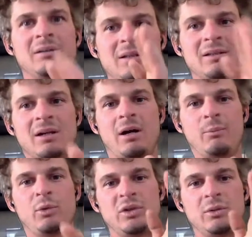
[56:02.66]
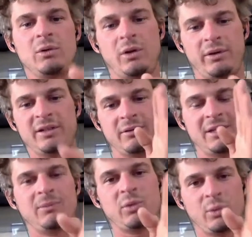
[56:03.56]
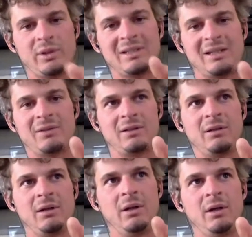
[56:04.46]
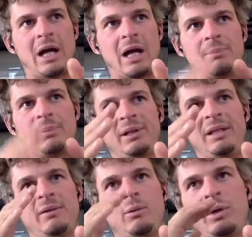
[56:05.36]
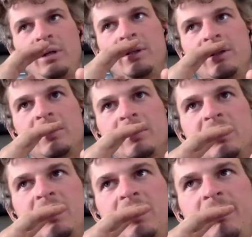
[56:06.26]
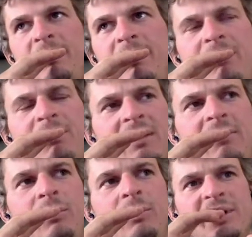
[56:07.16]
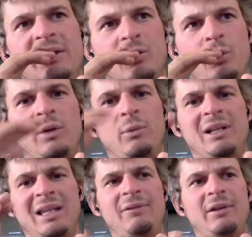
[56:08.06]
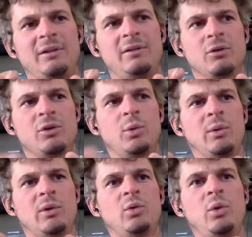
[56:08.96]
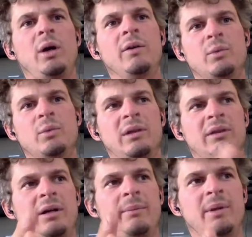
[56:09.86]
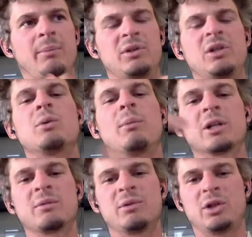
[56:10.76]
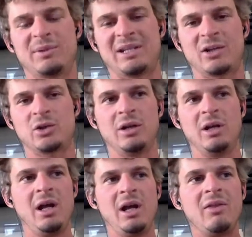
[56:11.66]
Syscom was doing all this with M27. I believe it was like the 2111s or 2112s with the precision marksmanship section.